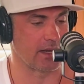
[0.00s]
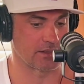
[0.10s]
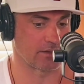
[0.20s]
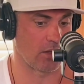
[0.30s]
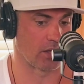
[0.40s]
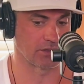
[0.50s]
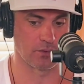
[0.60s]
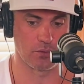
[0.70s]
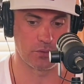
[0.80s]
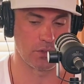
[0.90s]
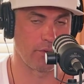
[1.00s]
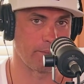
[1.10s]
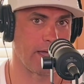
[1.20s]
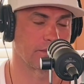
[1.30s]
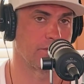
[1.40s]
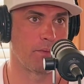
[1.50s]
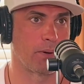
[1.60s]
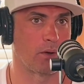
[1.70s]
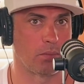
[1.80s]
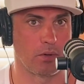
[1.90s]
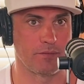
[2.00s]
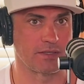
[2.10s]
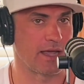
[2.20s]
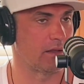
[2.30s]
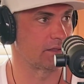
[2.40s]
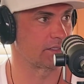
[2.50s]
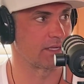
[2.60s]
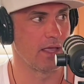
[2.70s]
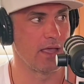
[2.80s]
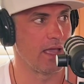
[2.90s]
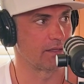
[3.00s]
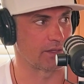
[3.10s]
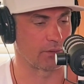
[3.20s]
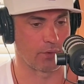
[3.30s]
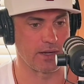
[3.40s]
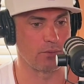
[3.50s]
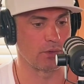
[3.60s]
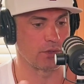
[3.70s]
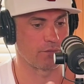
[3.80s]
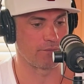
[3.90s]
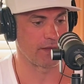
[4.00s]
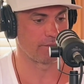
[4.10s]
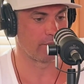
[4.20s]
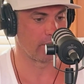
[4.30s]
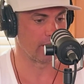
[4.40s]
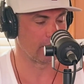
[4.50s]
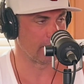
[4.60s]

And it's also going back to the parable of the talents. It's like, right, when you're faithful in